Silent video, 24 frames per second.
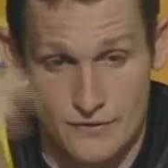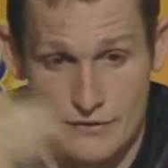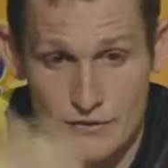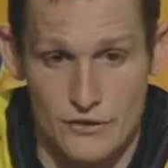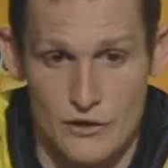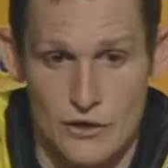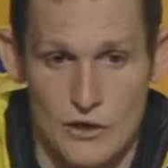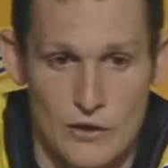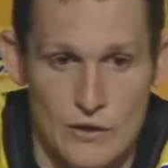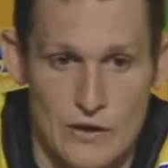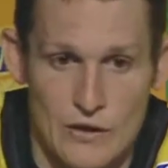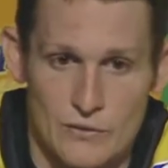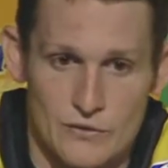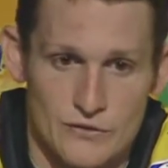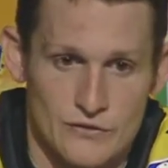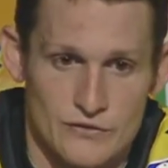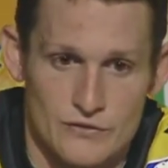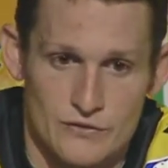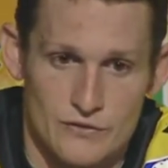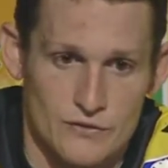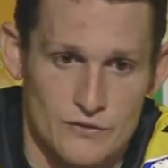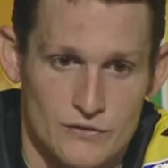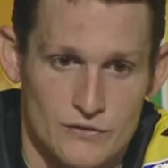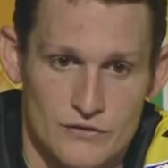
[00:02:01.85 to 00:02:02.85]
You know, I was
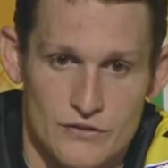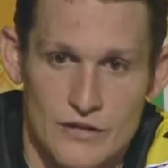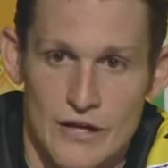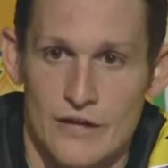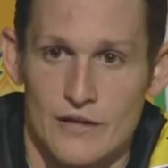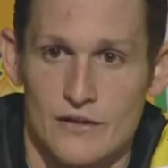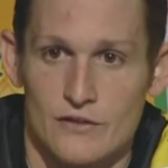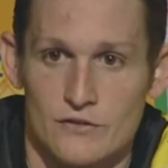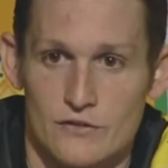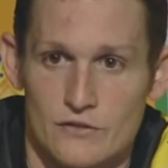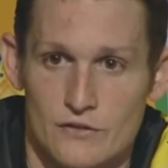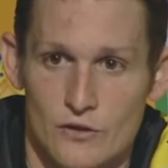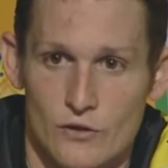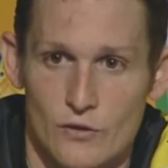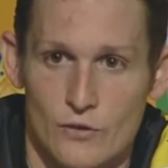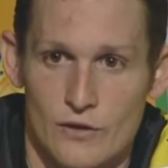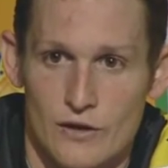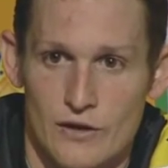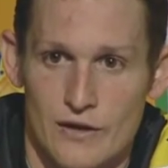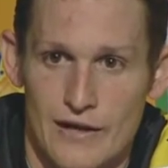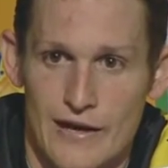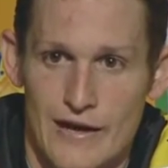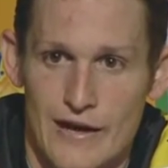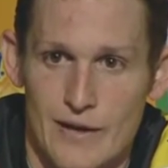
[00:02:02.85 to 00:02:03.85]
second
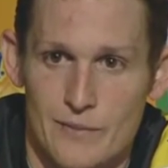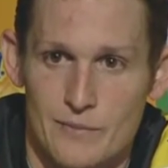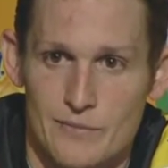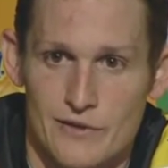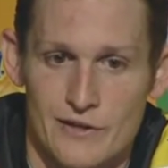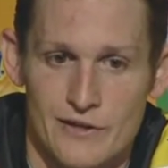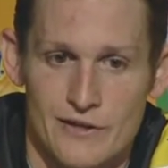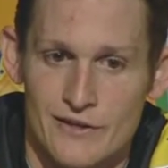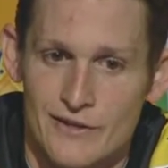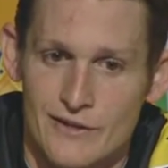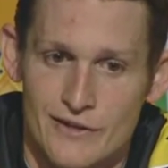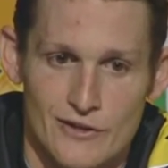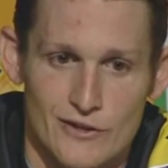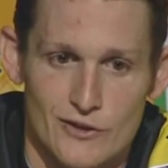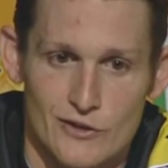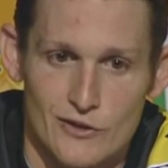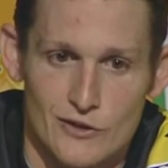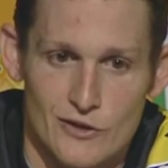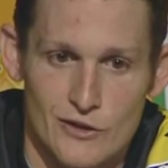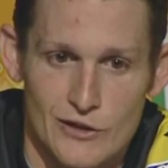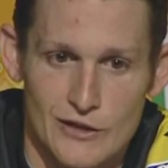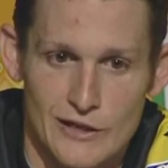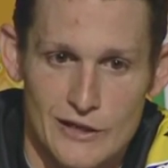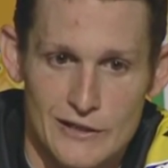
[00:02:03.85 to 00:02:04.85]
slower a lap, and
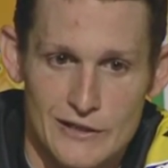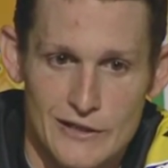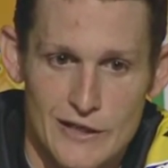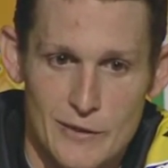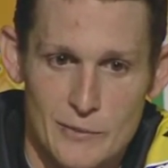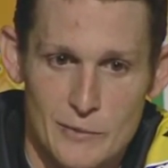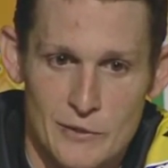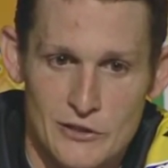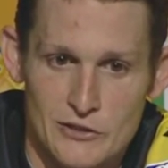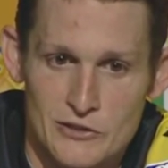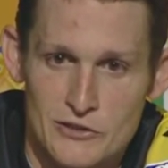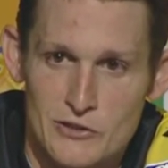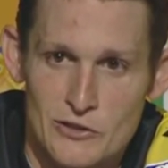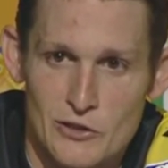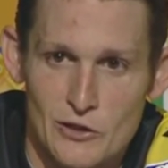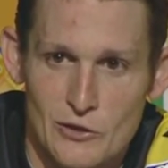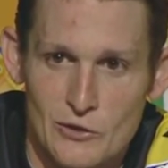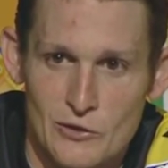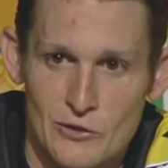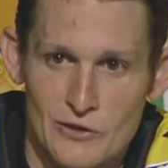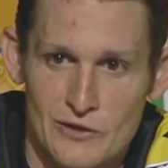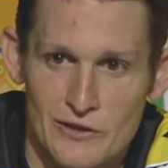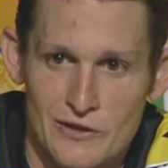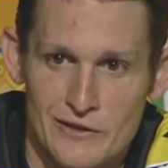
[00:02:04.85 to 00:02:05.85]
you don't get that much
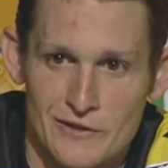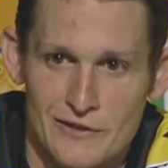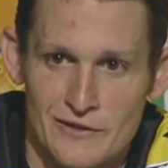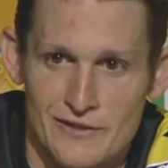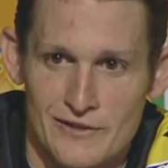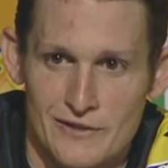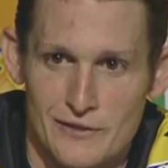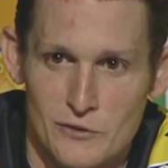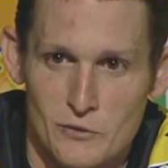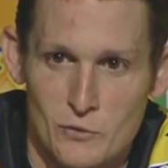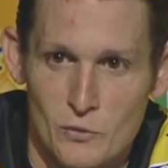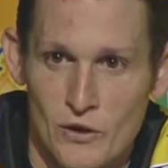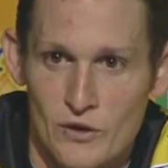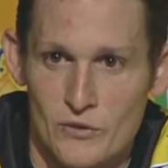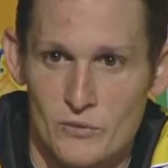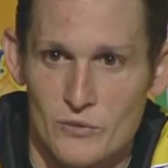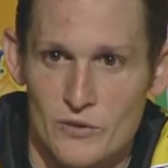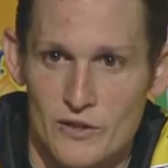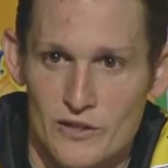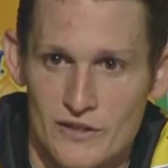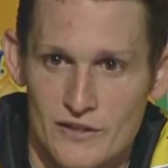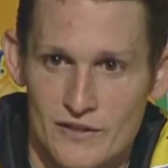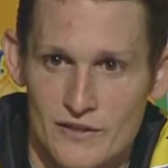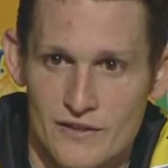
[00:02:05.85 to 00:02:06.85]
slower in one
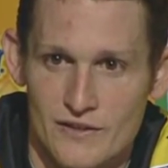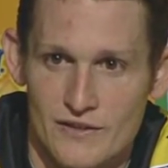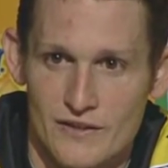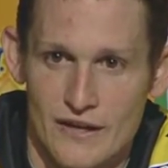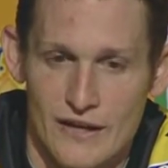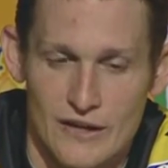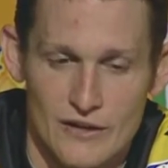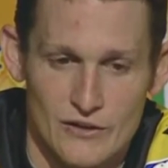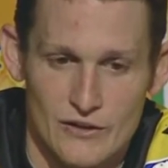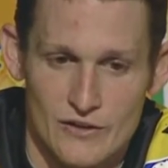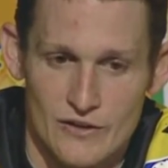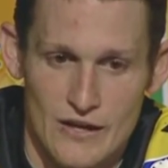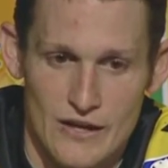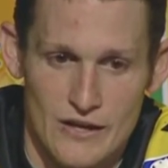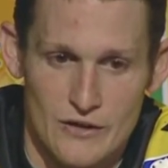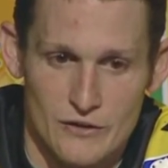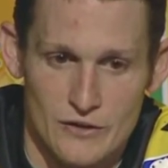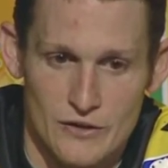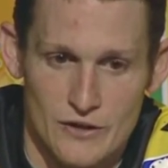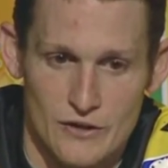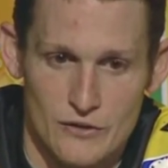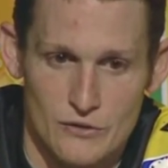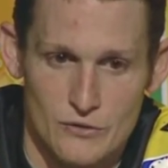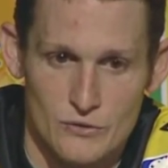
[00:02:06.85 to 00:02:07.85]
week. I
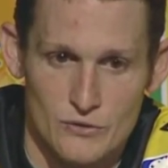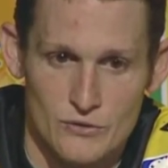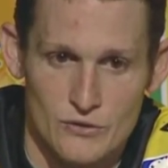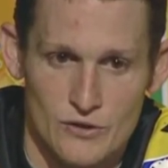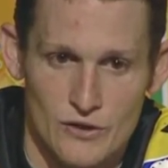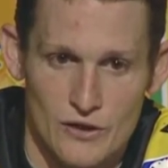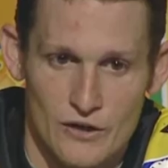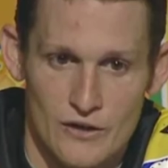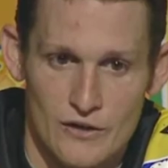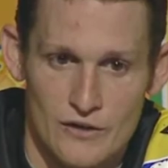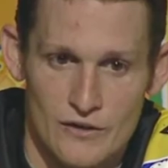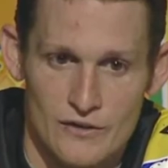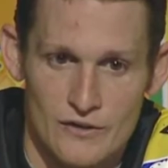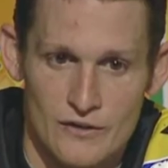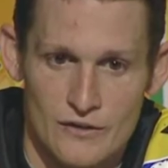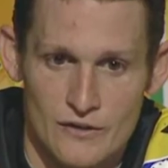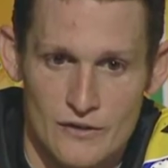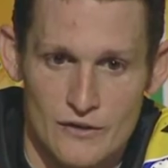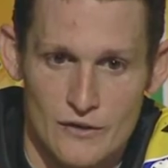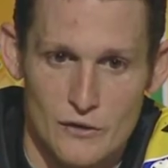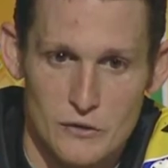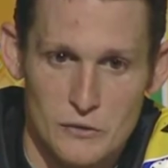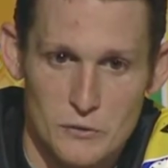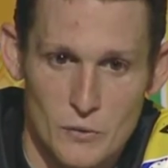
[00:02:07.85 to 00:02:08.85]
don't care who you are
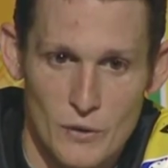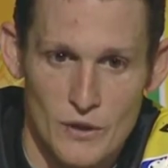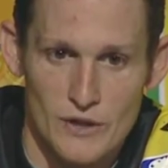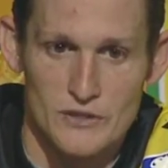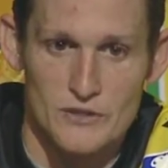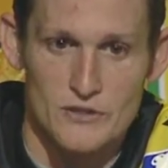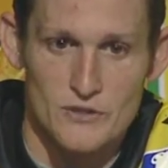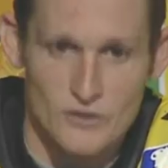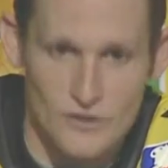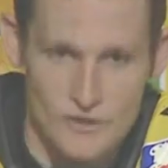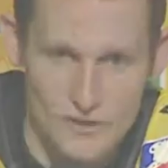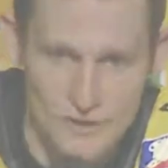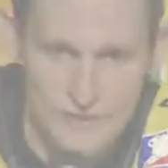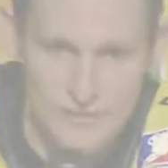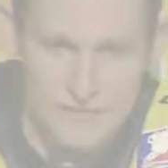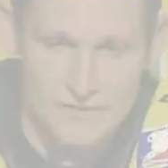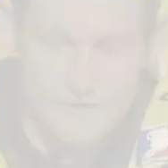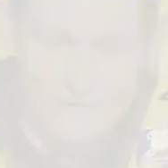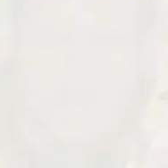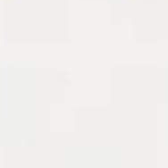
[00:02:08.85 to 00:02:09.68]
or what you are.